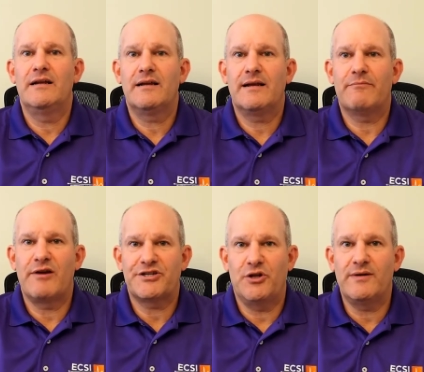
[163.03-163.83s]

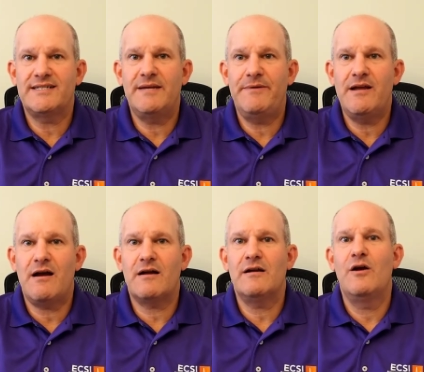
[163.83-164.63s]
compression only
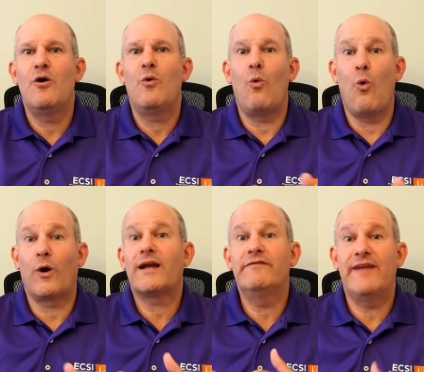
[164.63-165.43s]
CPR or
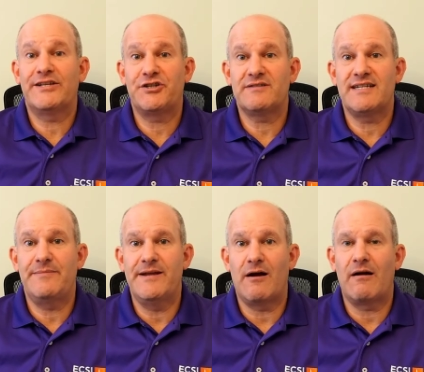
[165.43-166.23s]
conventional
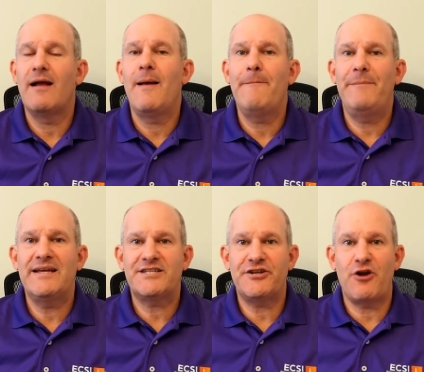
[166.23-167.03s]
CPR
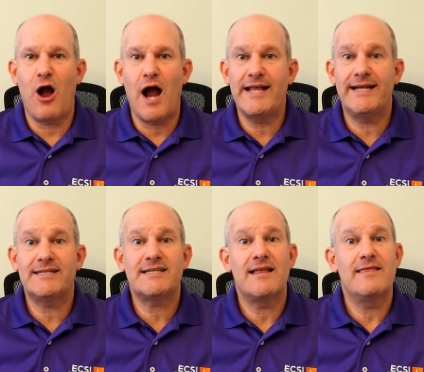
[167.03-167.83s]
based on your audience,